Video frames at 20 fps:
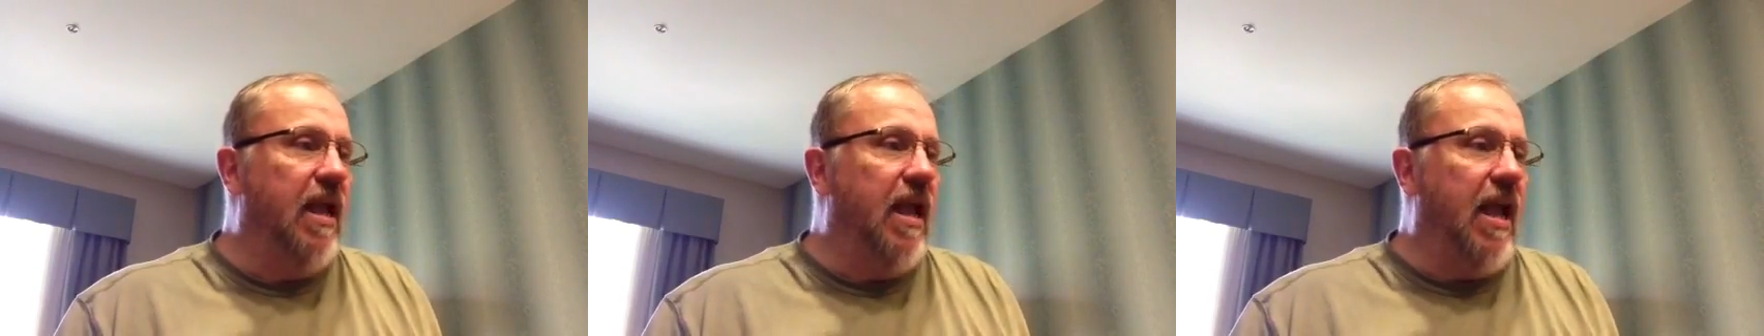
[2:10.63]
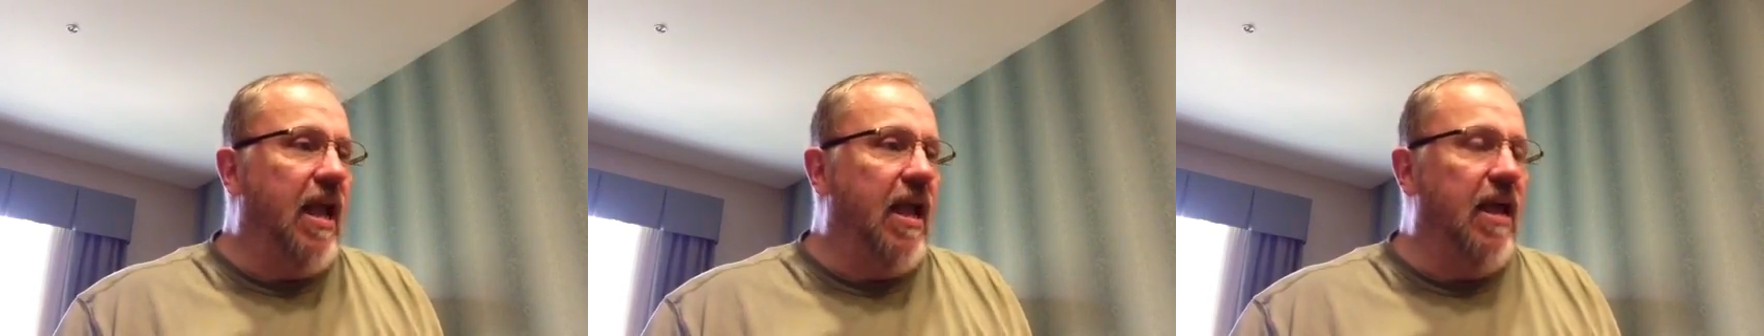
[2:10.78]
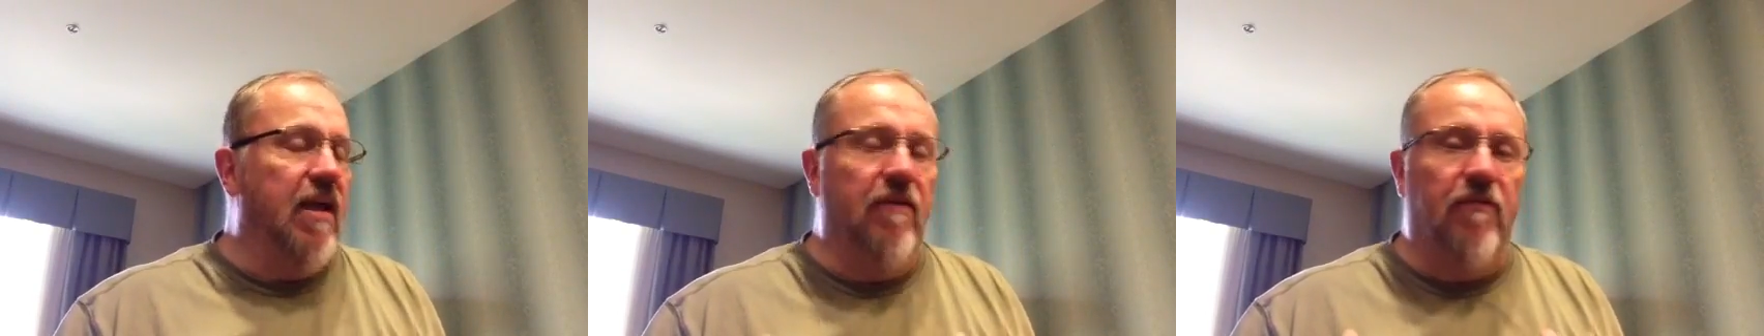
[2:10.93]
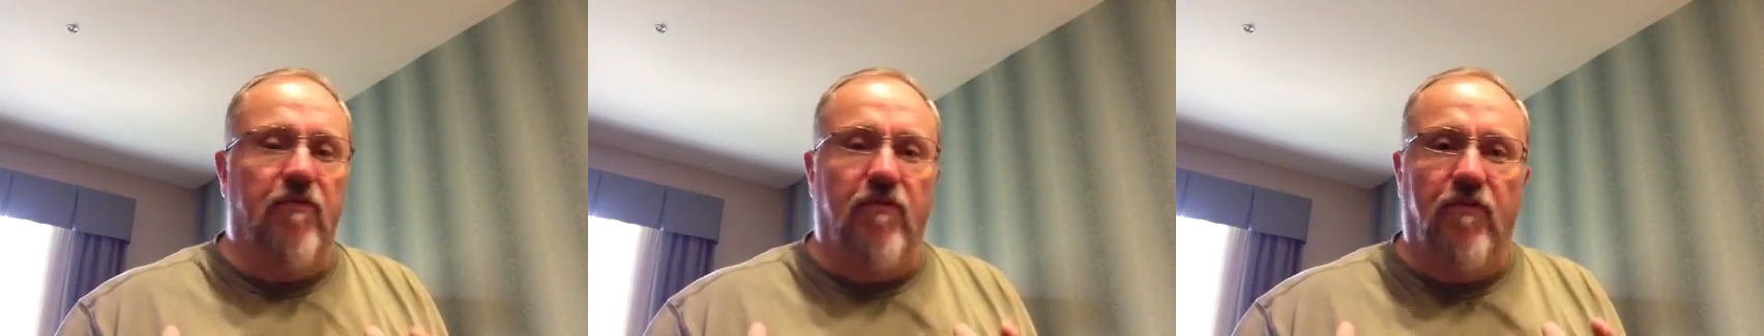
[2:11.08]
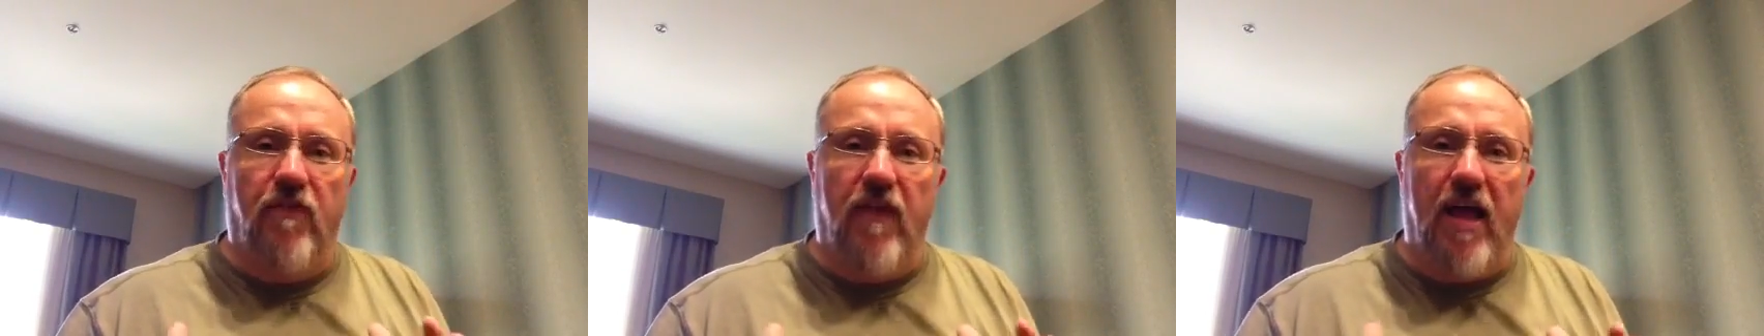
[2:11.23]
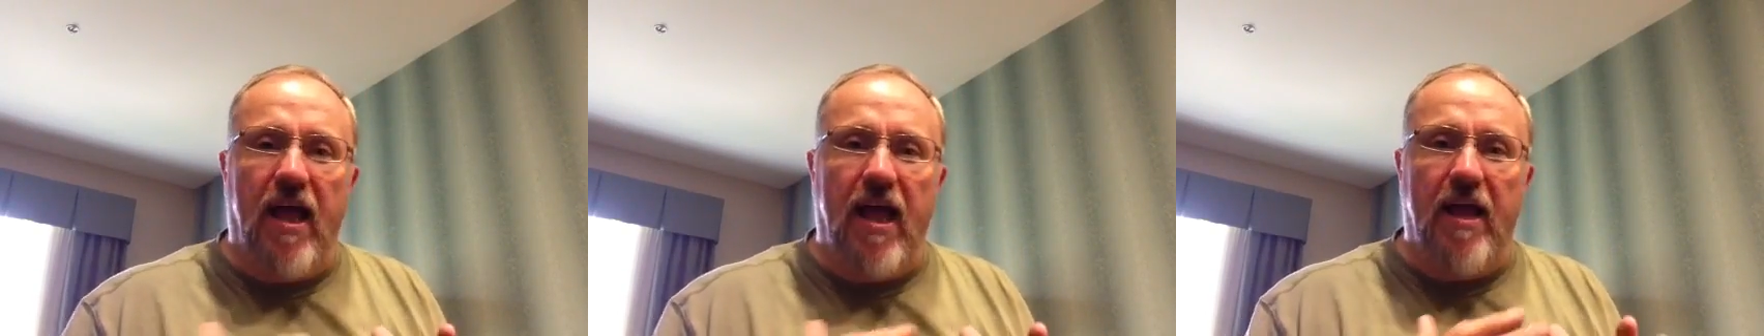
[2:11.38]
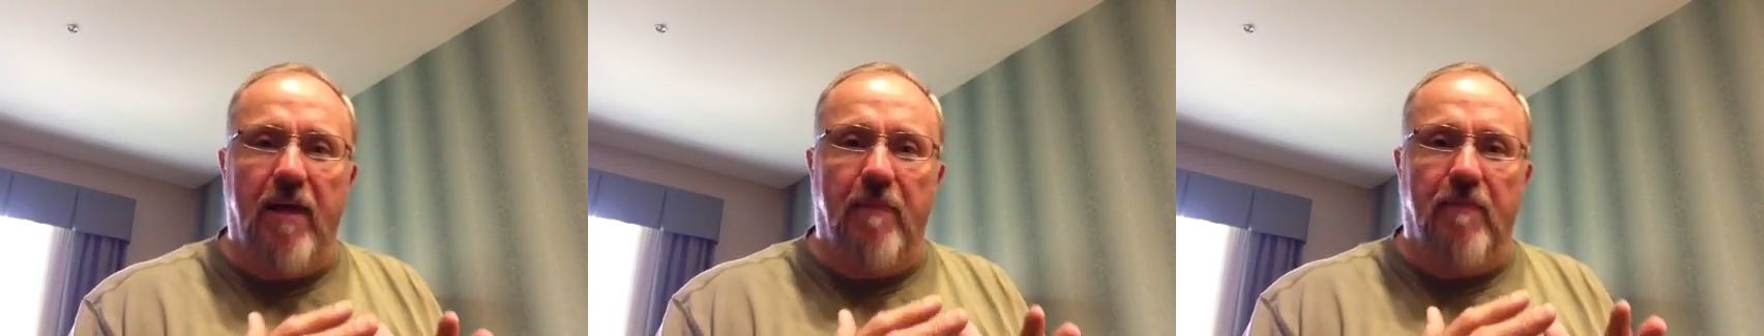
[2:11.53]
and
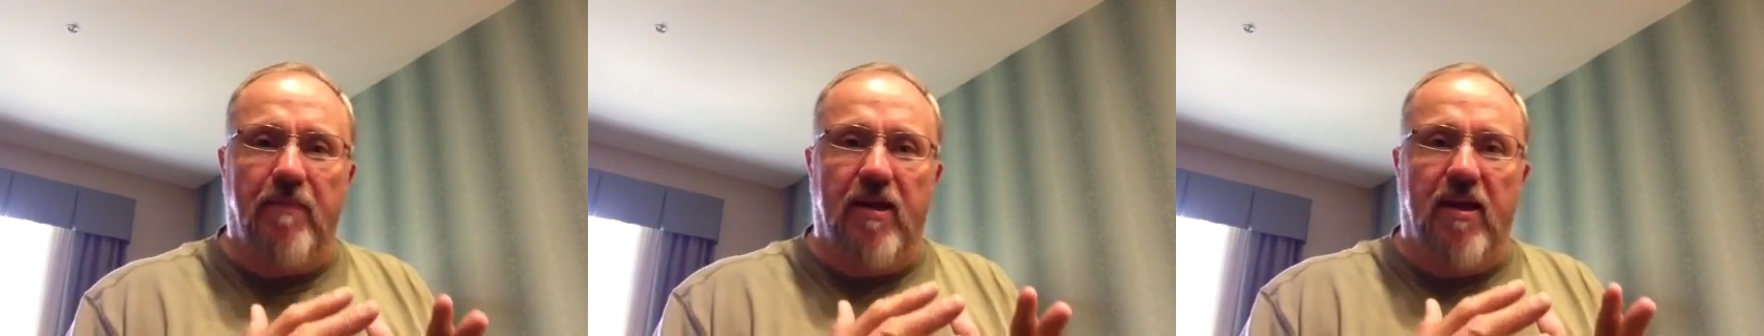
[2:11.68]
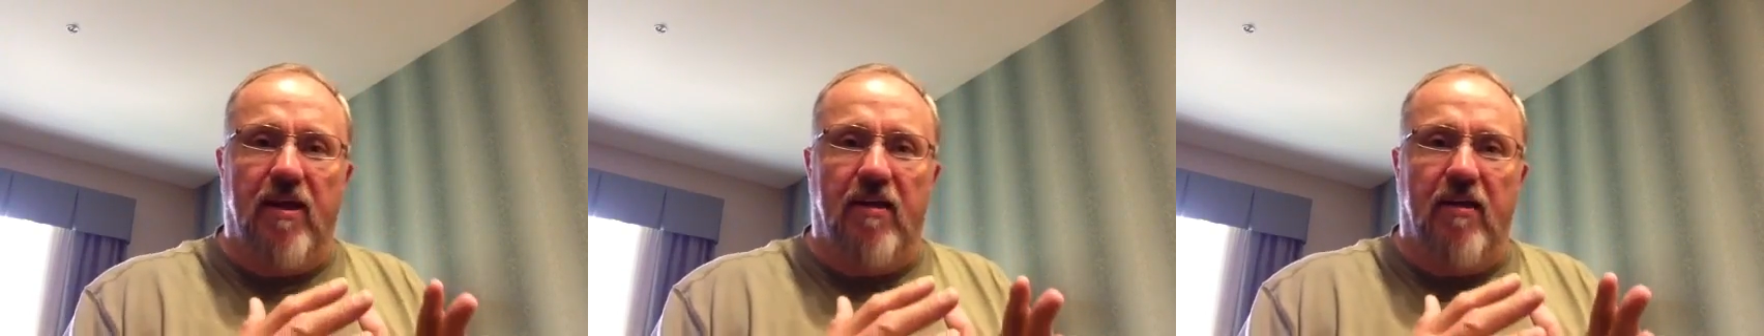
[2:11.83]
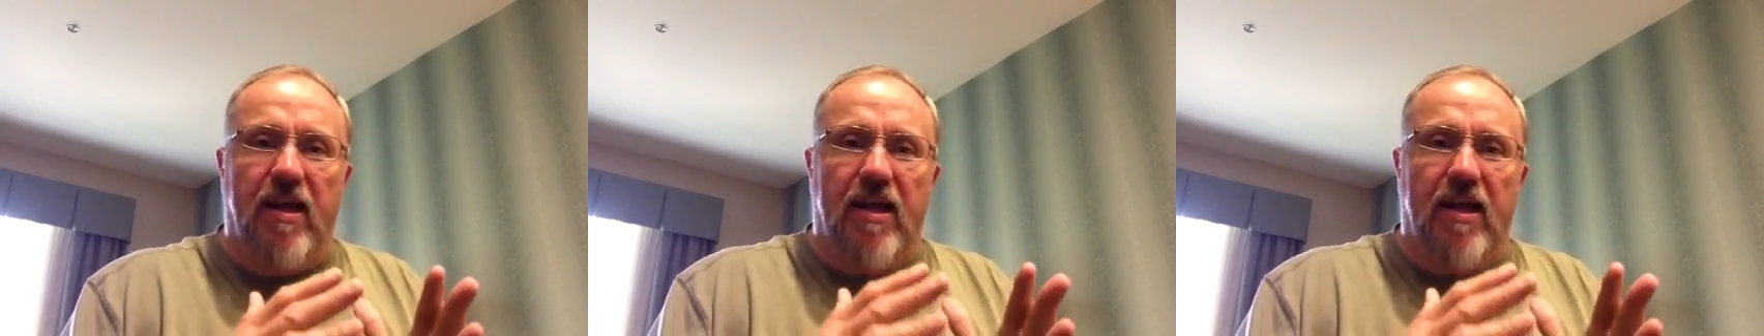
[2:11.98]
fly up there